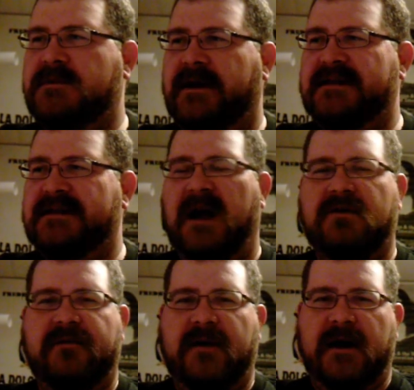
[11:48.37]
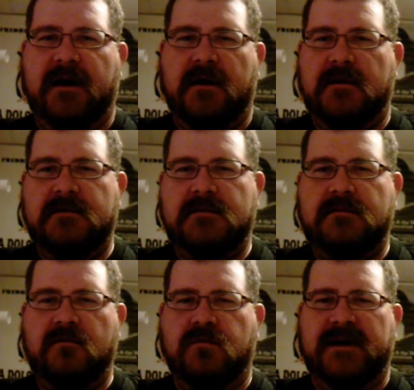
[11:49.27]
transmogrifier
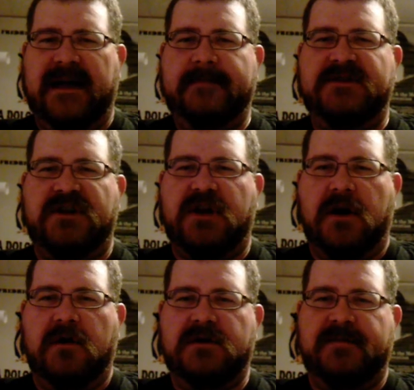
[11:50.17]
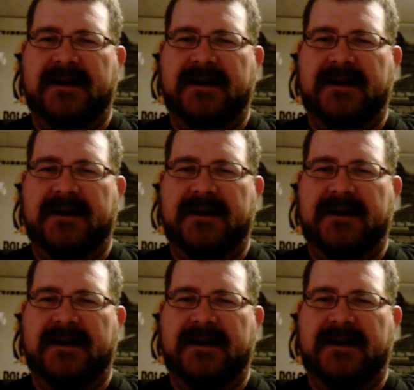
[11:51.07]
redemption codes.